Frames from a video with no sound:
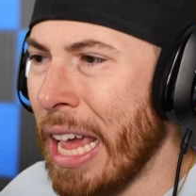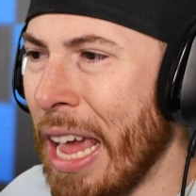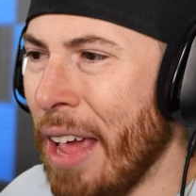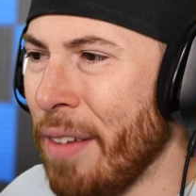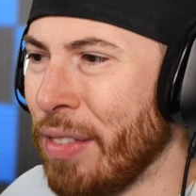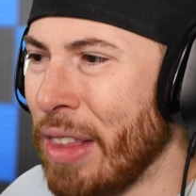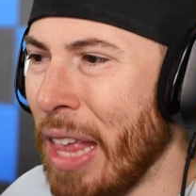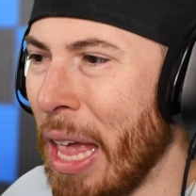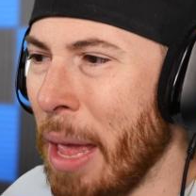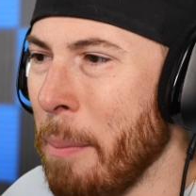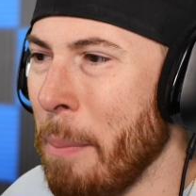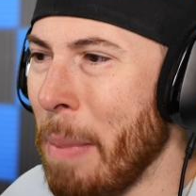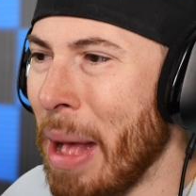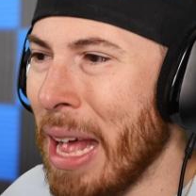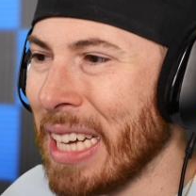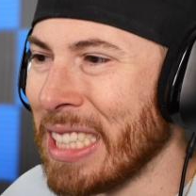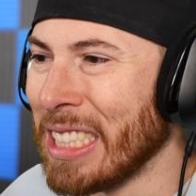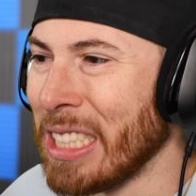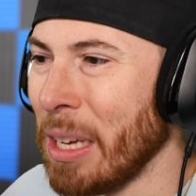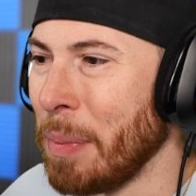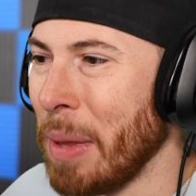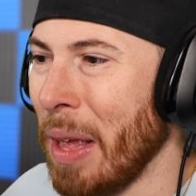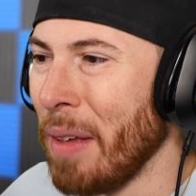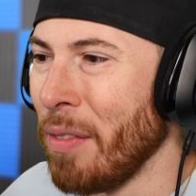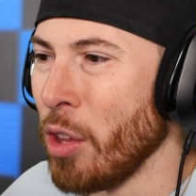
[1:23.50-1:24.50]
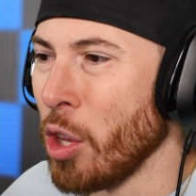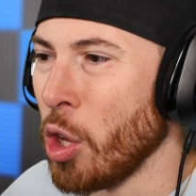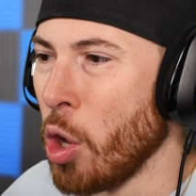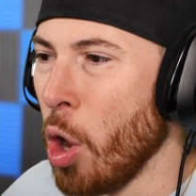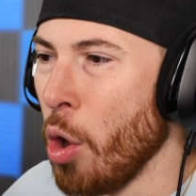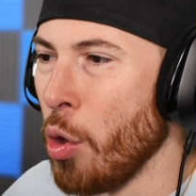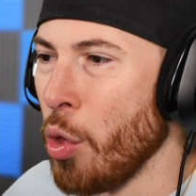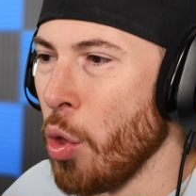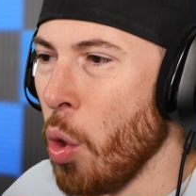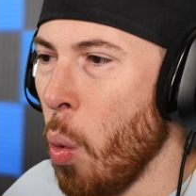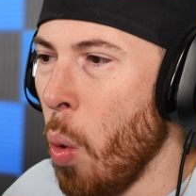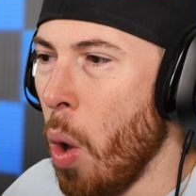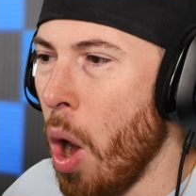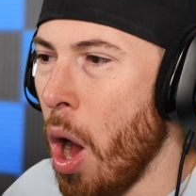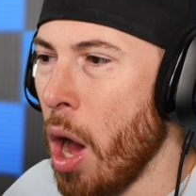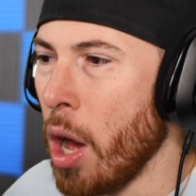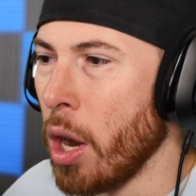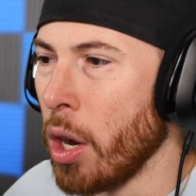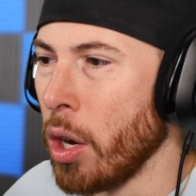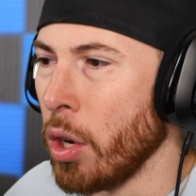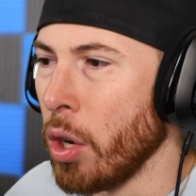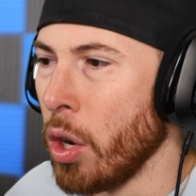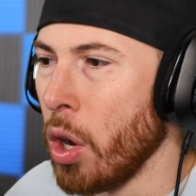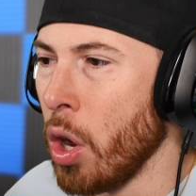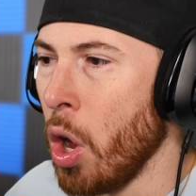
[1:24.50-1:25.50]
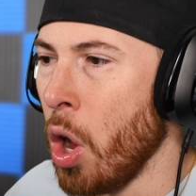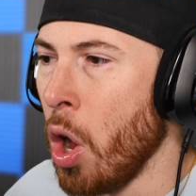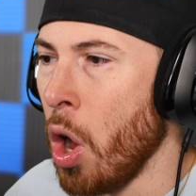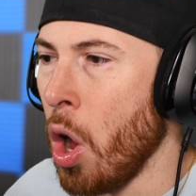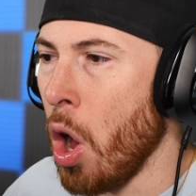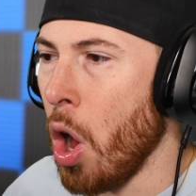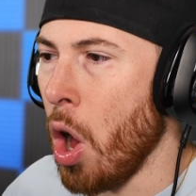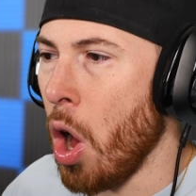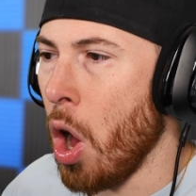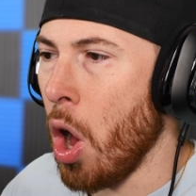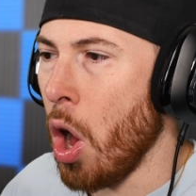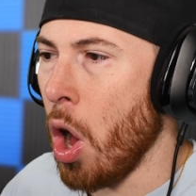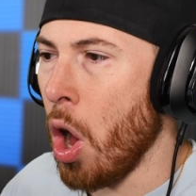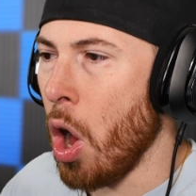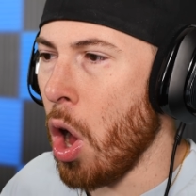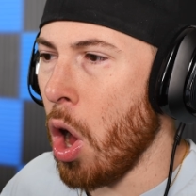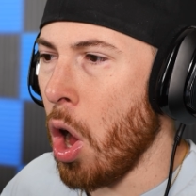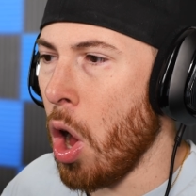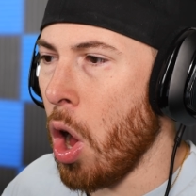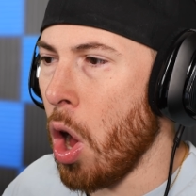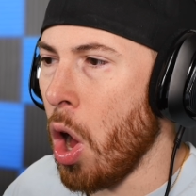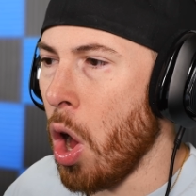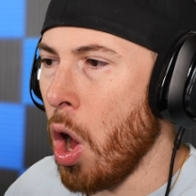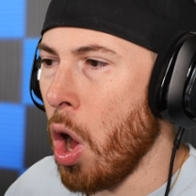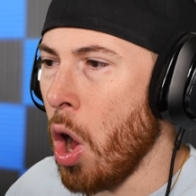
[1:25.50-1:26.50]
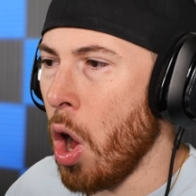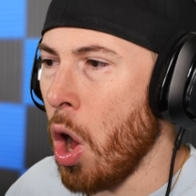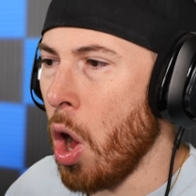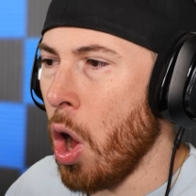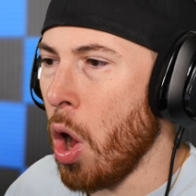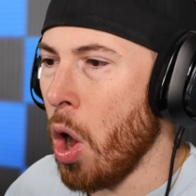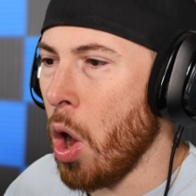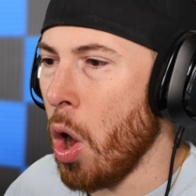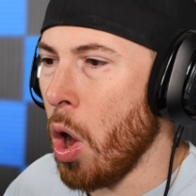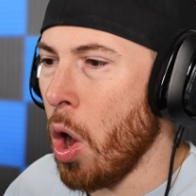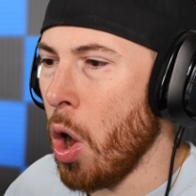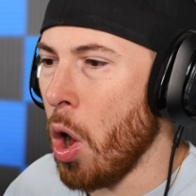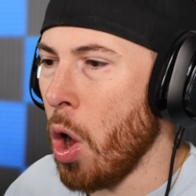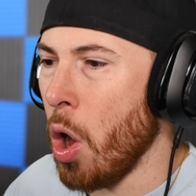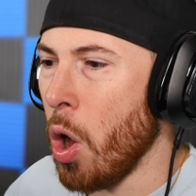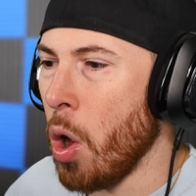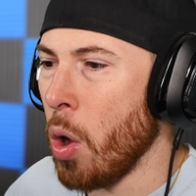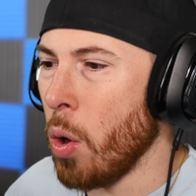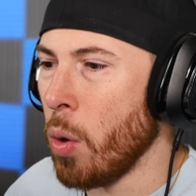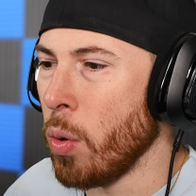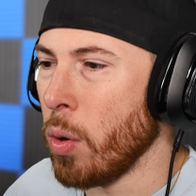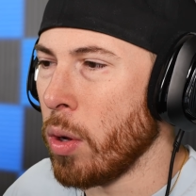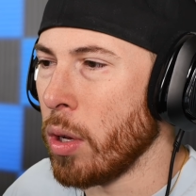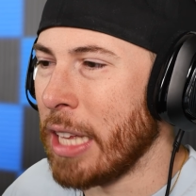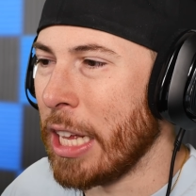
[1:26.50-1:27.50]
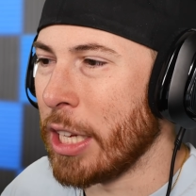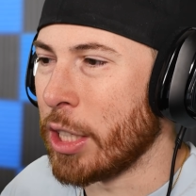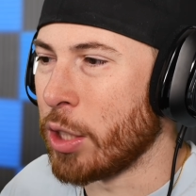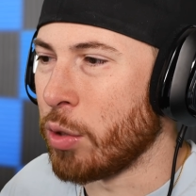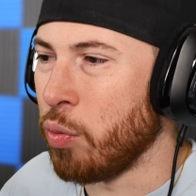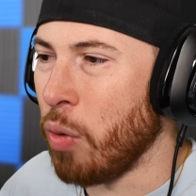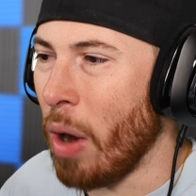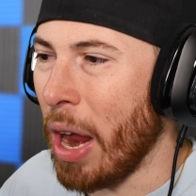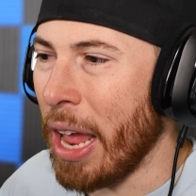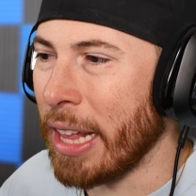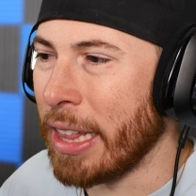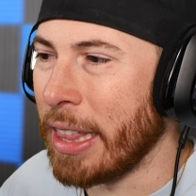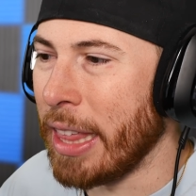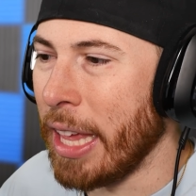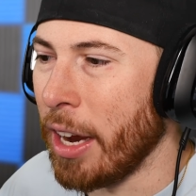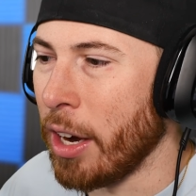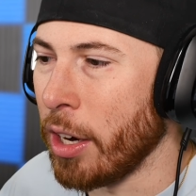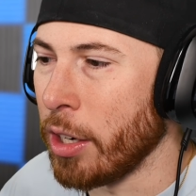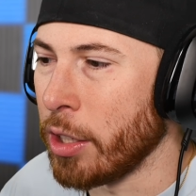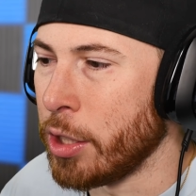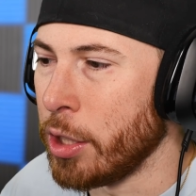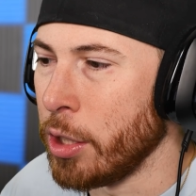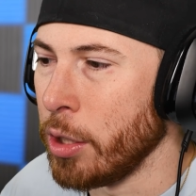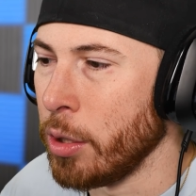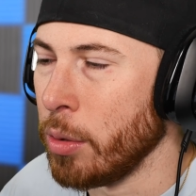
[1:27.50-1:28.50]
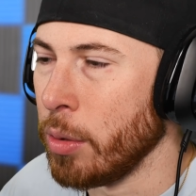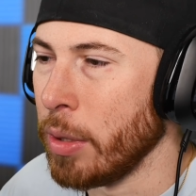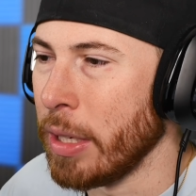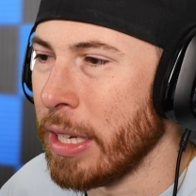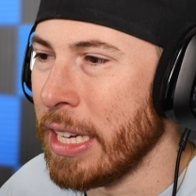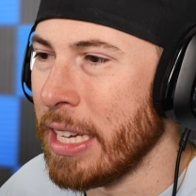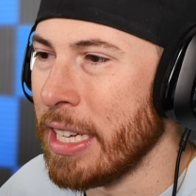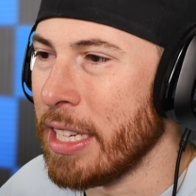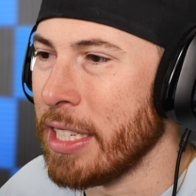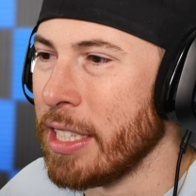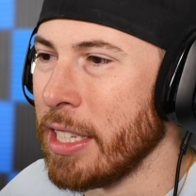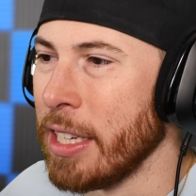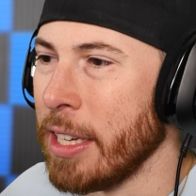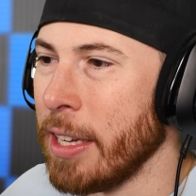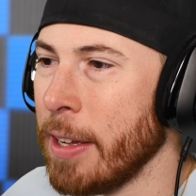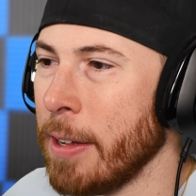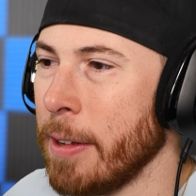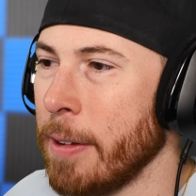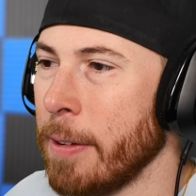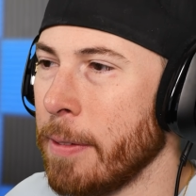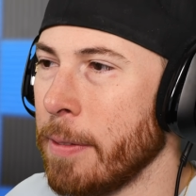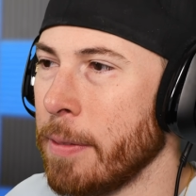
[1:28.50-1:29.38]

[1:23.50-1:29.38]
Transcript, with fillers: If they mess up, they have to go in the water. Oh, that's right there too. Easy.